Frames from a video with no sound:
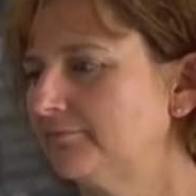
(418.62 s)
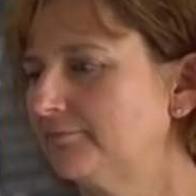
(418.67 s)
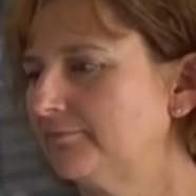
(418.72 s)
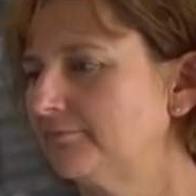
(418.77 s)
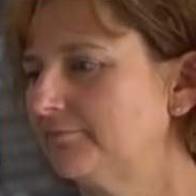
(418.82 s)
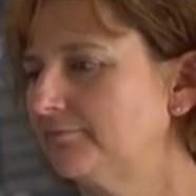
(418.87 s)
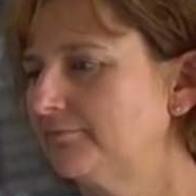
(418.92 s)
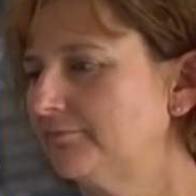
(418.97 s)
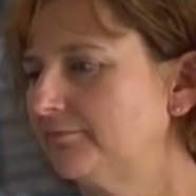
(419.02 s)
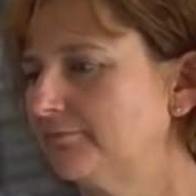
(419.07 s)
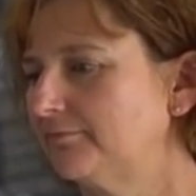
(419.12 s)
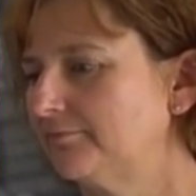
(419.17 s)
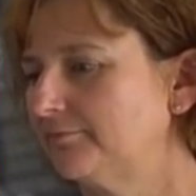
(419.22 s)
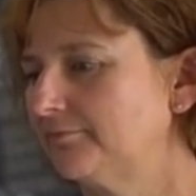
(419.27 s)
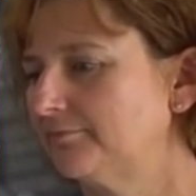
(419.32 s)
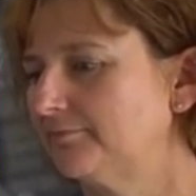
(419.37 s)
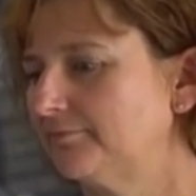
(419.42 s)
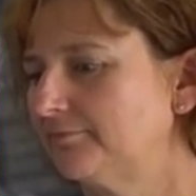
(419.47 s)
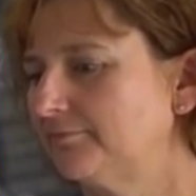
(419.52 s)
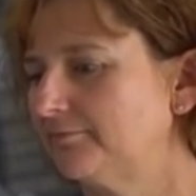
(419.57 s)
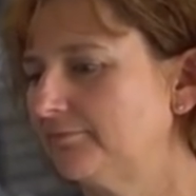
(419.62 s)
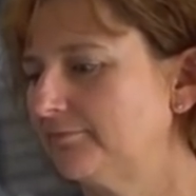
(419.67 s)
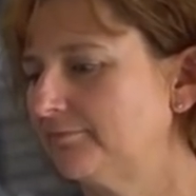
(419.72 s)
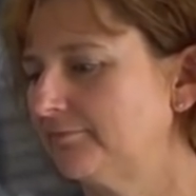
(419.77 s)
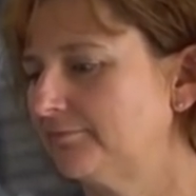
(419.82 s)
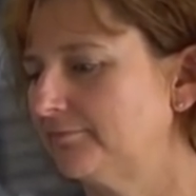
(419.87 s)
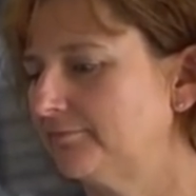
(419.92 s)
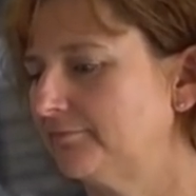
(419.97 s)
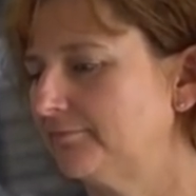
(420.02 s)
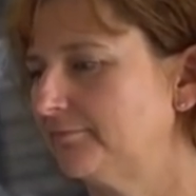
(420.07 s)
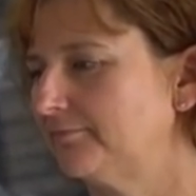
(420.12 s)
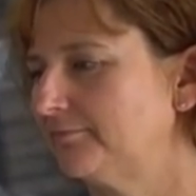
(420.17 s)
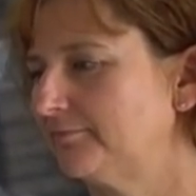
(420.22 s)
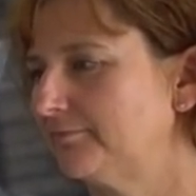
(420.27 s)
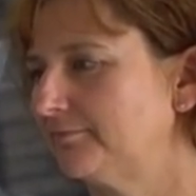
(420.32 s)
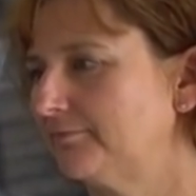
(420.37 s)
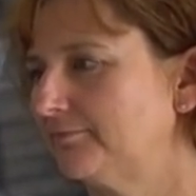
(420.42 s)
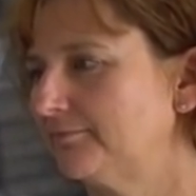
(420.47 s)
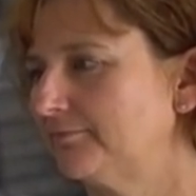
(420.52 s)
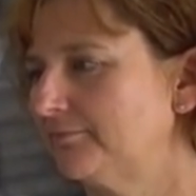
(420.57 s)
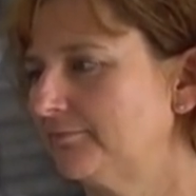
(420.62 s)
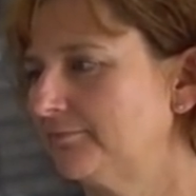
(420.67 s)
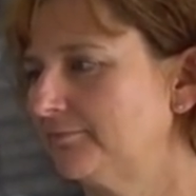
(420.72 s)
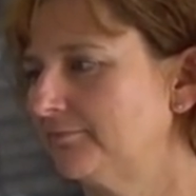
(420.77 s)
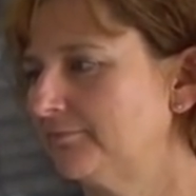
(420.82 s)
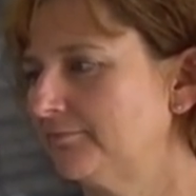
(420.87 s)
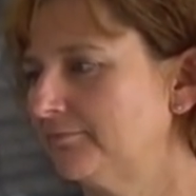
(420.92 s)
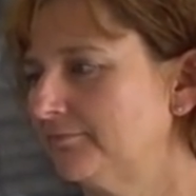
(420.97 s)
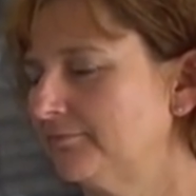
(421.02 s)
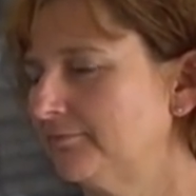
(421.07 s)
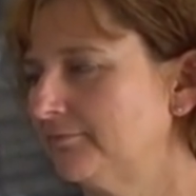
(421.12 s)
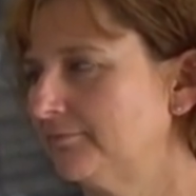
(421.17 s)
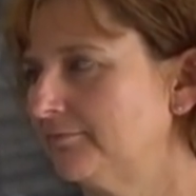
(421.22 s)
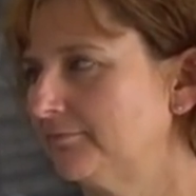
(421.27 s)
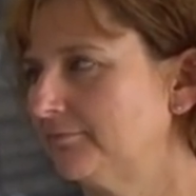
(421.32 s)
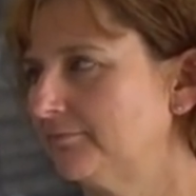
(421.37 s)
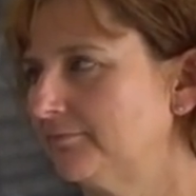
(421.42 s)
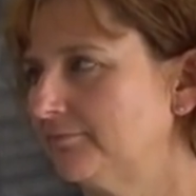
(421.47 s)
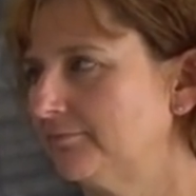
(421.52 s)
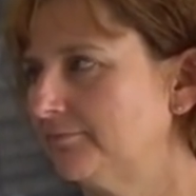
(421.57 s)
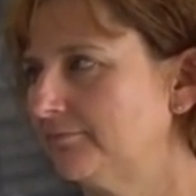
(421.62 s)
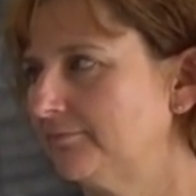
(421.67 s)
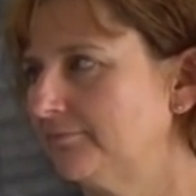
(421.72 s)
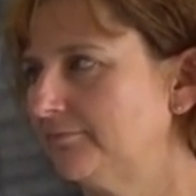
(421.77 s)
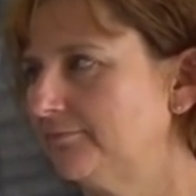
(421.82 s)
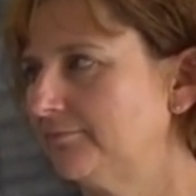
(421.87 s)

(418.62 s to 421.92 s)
The person shown says nothing.